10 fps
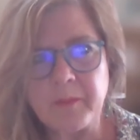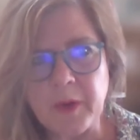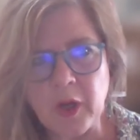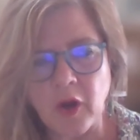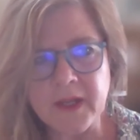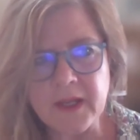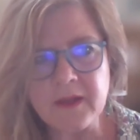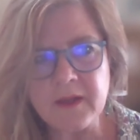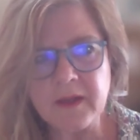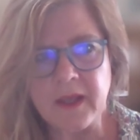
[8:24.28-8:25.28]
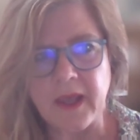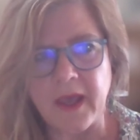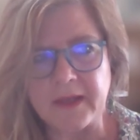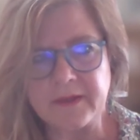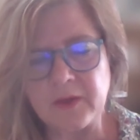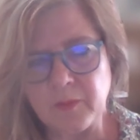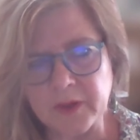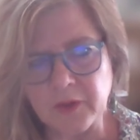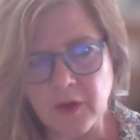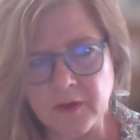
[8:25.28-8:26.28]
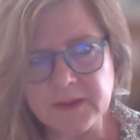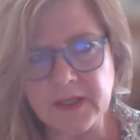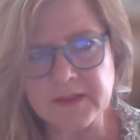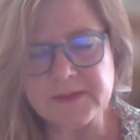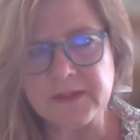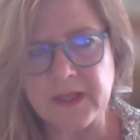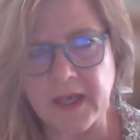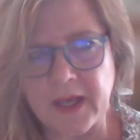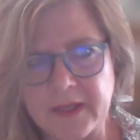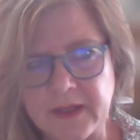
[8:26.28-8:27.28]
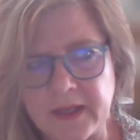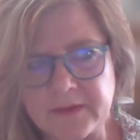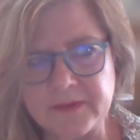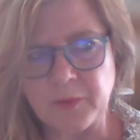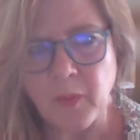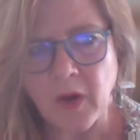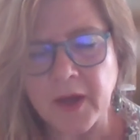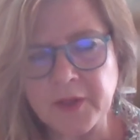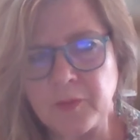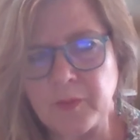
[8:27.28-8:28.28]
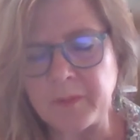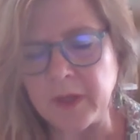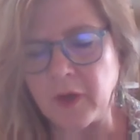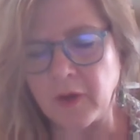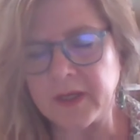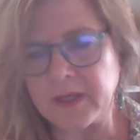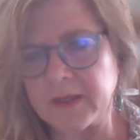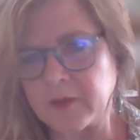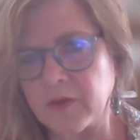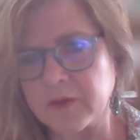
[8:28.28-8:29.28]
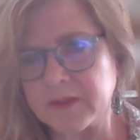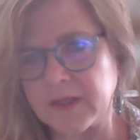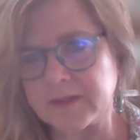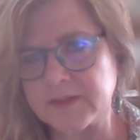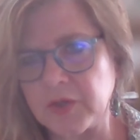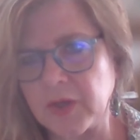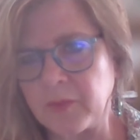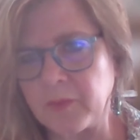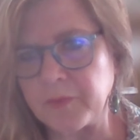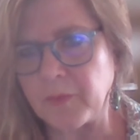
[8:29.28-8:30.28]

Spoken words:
belonging and in what context, and why do we belong in that context, you know, with